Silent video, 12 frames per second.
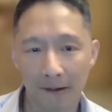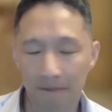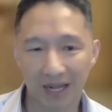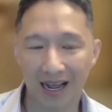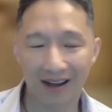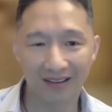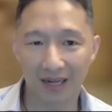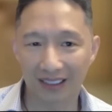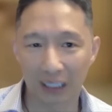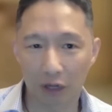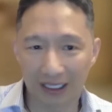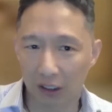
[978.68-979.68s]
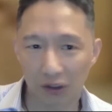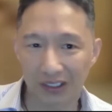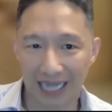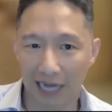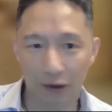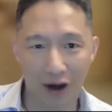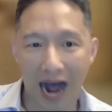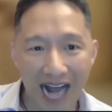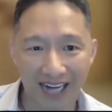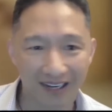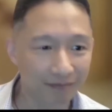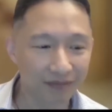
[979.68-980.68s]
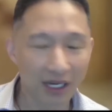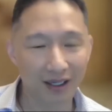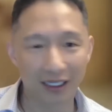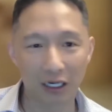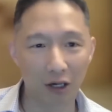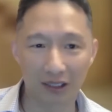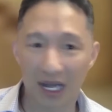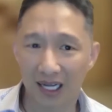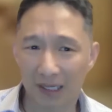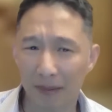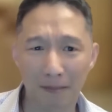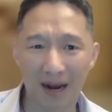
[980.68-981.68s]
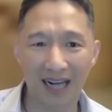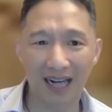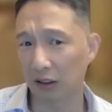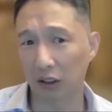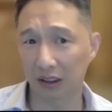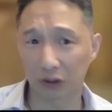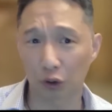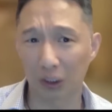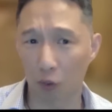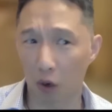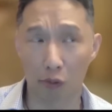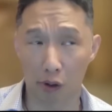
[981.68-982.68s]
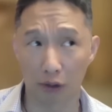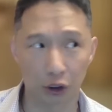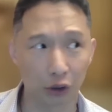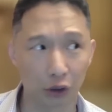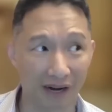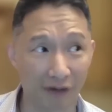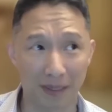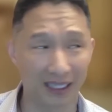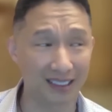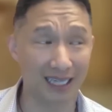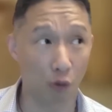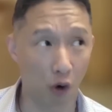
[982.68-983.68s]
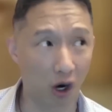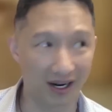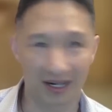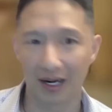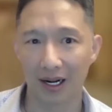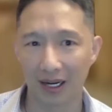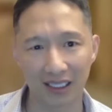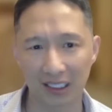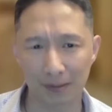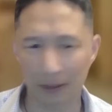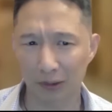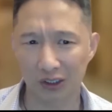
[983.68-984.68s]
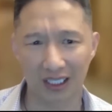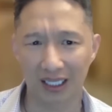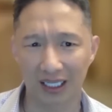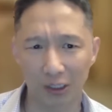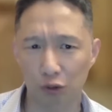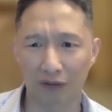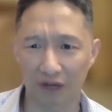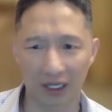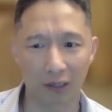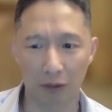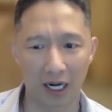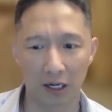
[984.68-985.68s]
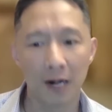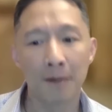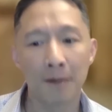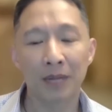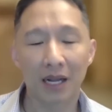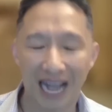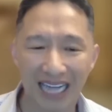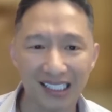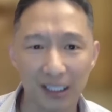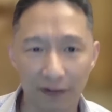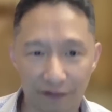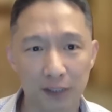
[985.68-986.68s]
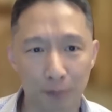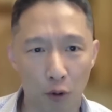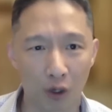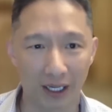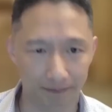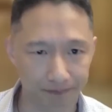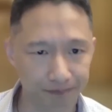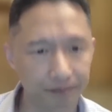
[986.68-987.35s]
and they don't see eye to eye. Keep in mind, during the World War II, everybody's at war, and these people study history very well. That's the first point.